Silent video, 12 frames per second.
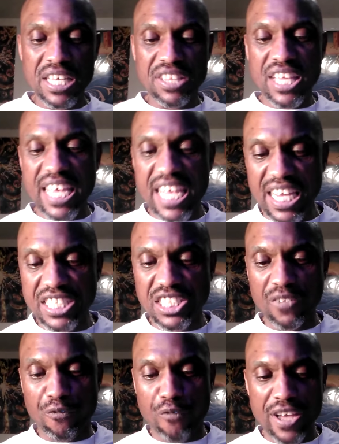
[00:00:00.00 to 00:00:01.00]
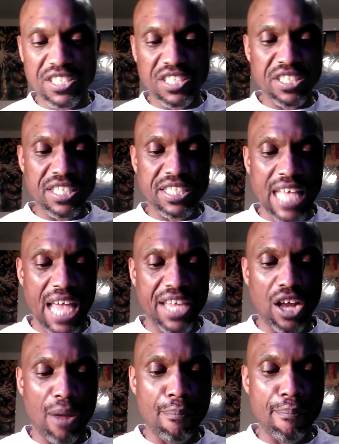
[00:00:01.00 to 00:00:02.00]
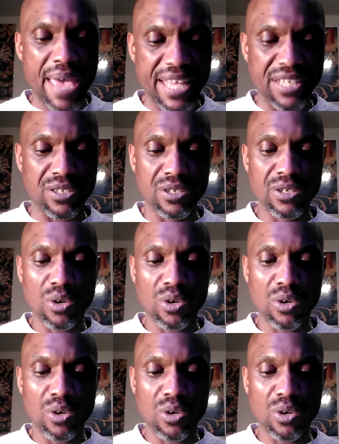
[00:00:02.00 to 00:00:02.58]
The English, the French, and the Italian are men.